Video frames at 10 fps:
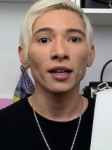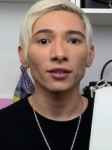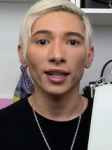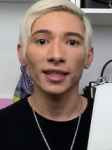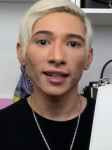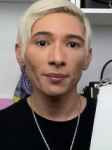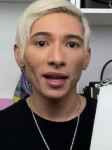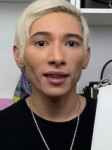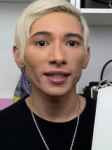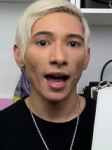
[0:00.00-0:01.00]
so they did
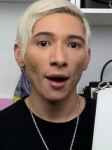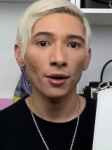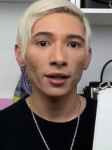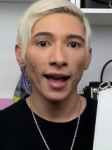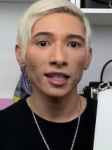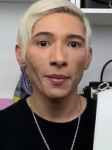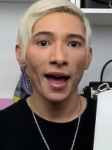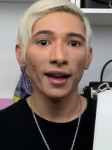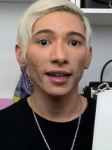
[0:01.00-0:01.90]
make this hourglass bag